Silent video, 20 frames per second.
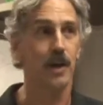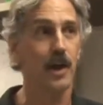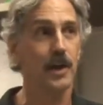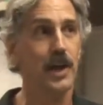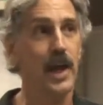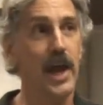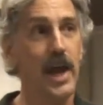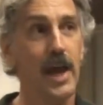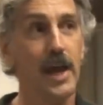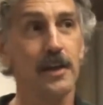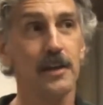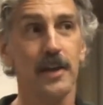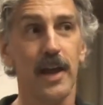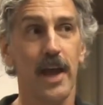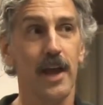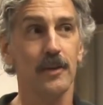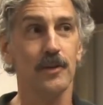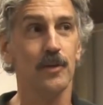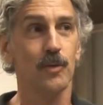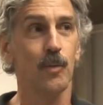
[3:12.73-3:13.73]
A can
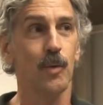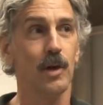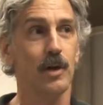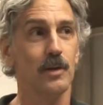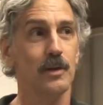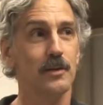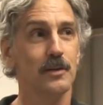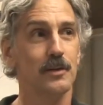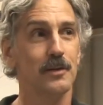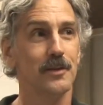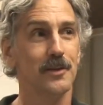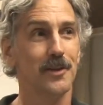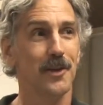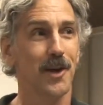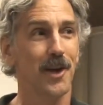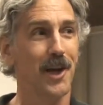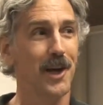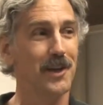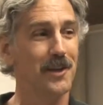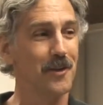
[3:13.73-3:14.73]
can't swell,
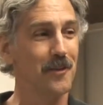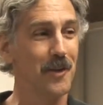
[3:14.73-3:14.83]
all right?